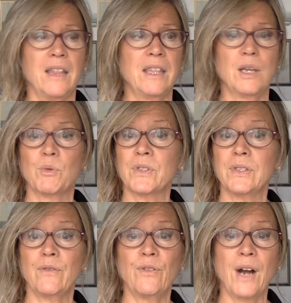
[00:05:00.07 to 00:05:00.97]
They will
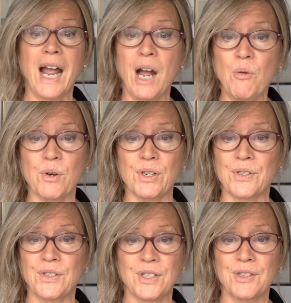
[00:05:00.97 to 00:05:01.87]
sit for
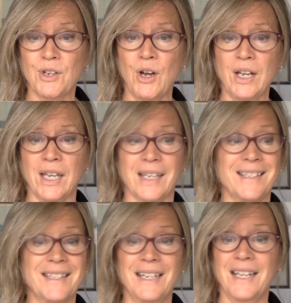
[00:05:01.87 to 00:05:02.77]
hours just talking and
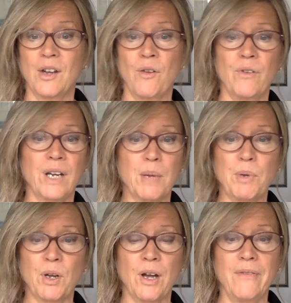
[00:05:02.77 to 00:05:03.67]
sitting over a cup
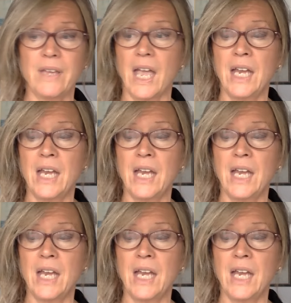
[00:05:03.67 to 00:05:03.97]
of coffee,